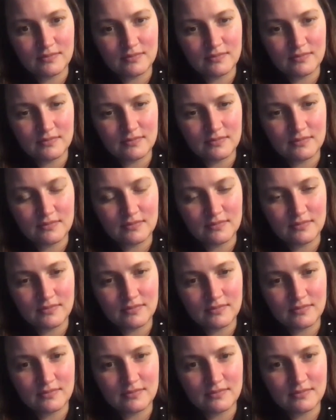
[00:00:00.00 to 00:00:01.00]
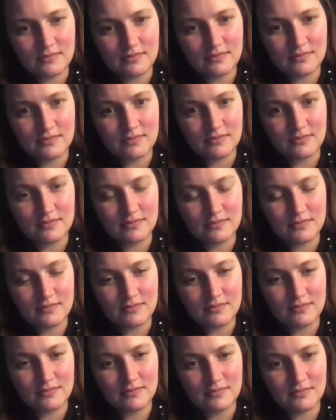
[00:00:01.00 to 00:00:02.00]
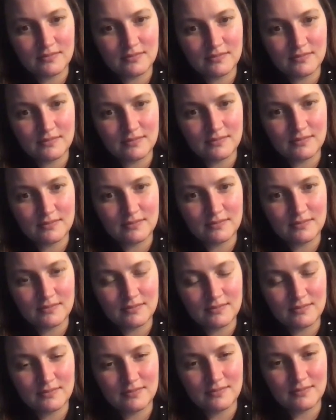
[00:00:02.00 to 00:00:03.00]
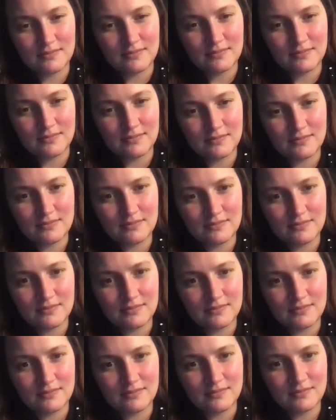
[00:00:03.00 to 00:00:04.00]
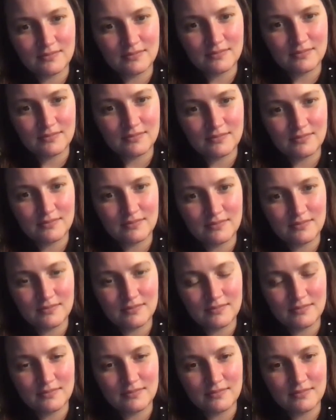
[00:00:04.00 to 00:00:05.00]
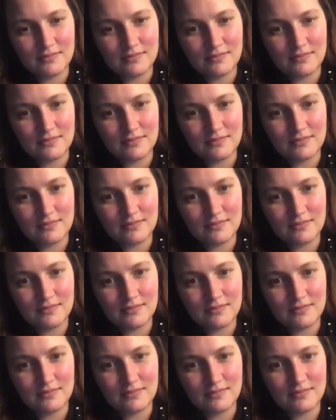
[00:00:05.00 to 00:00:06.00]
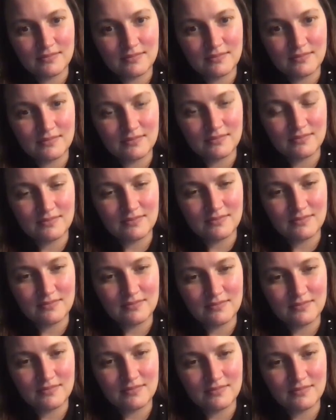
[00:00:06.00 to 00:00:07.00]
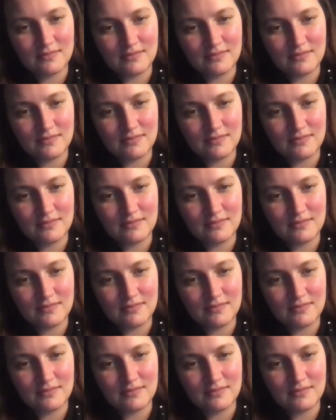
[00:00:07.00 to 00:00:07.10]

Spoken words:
[no speech]